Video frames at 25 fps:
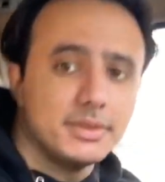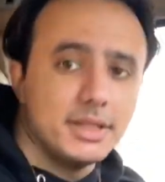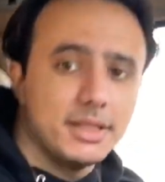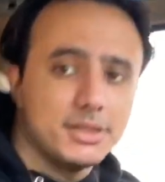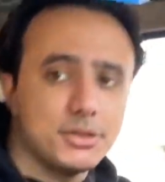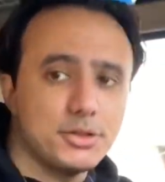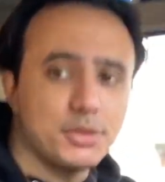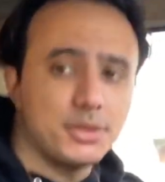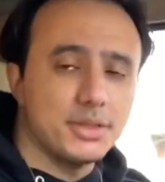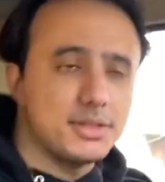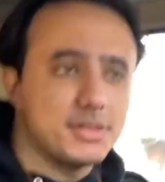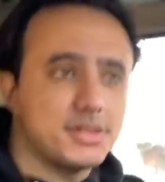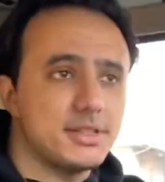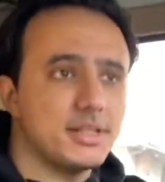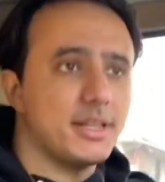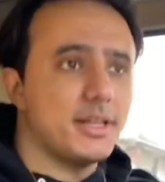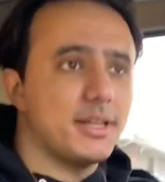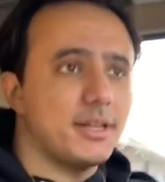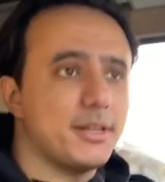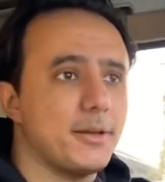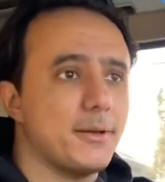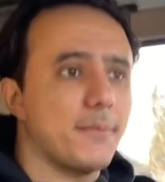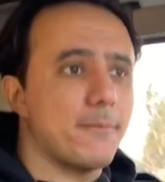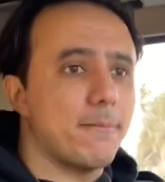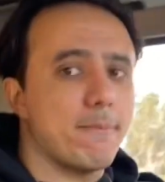As you can
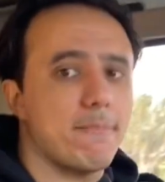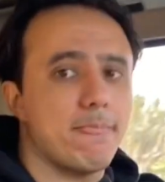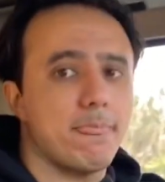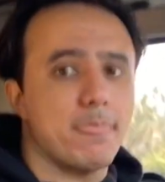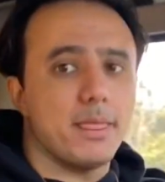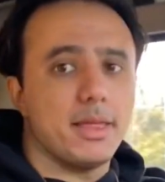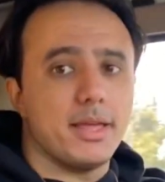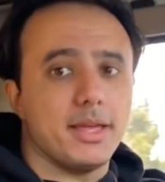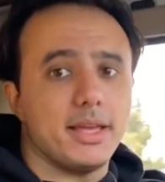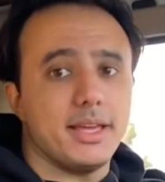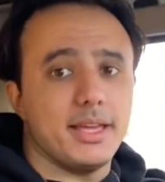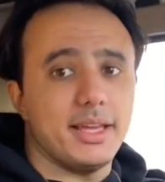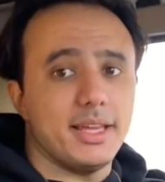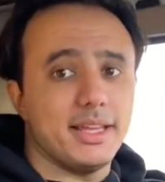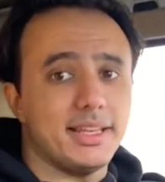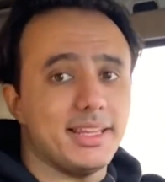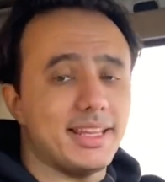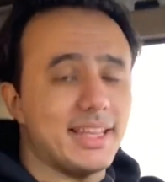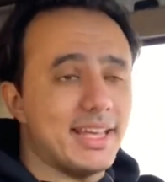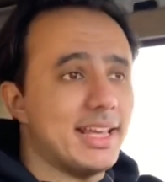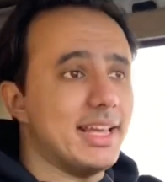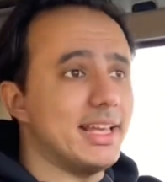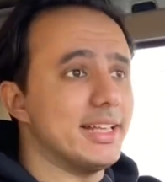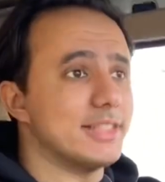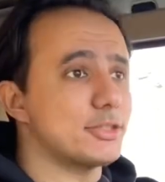see, it
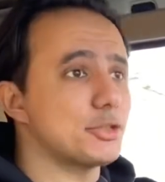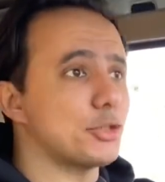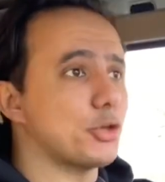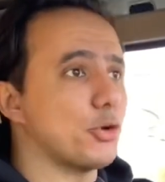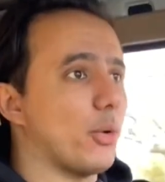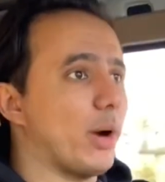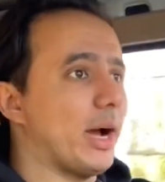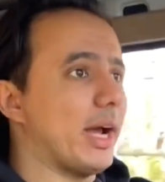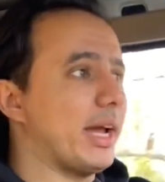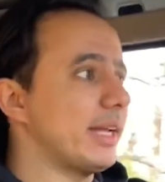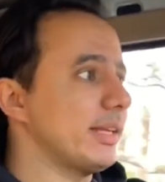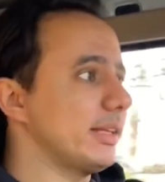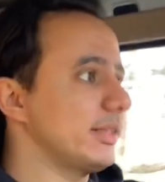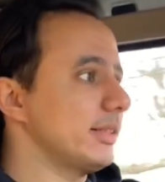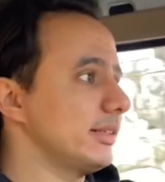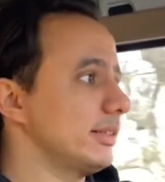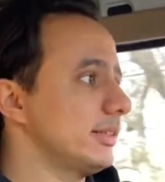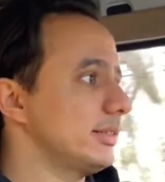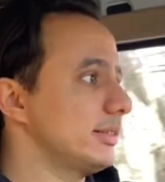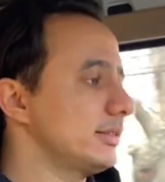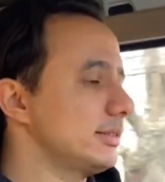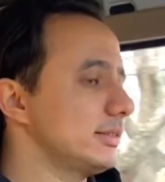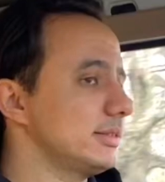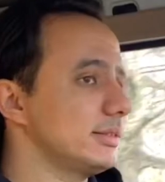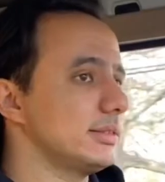is quite
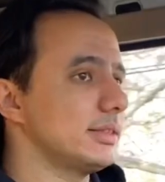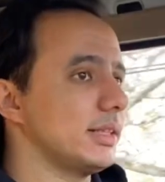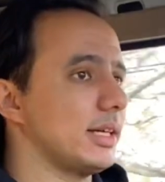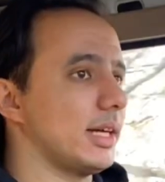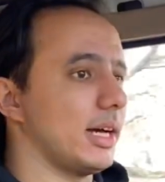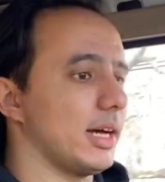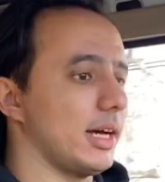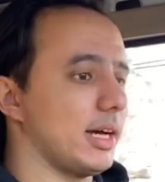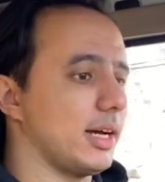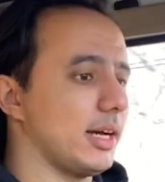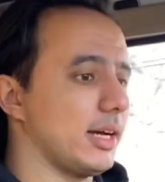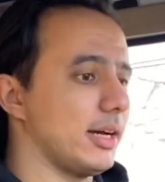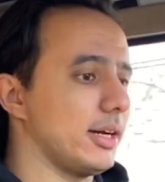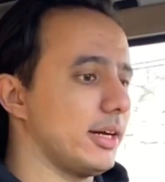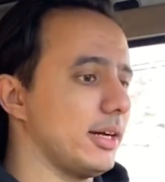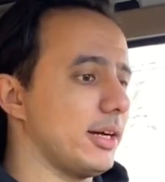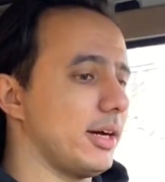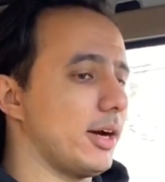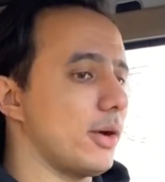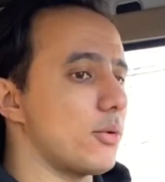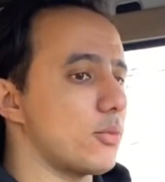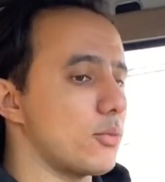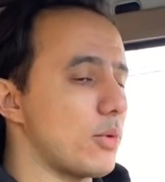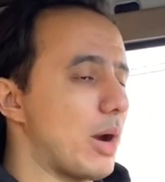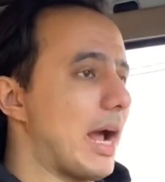
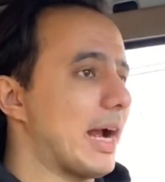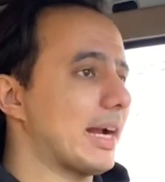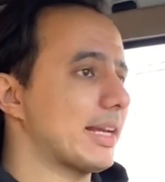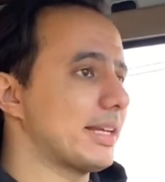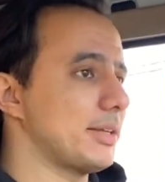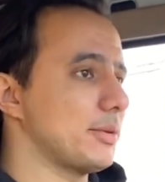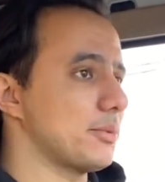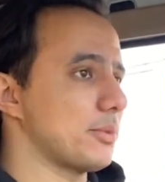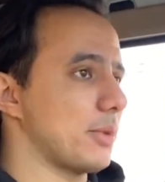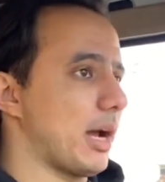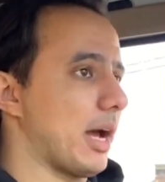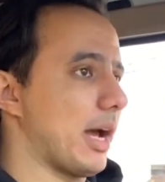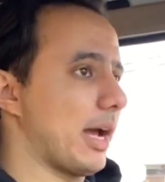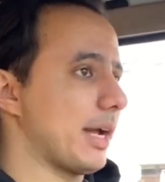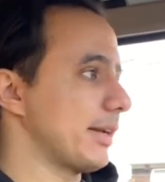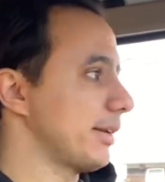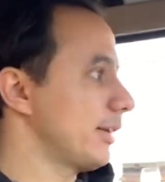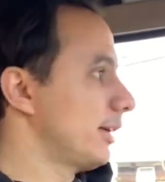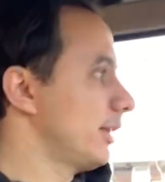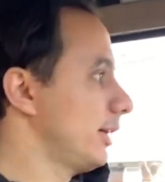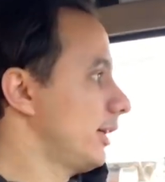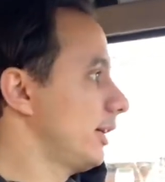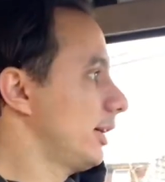a rocky ride.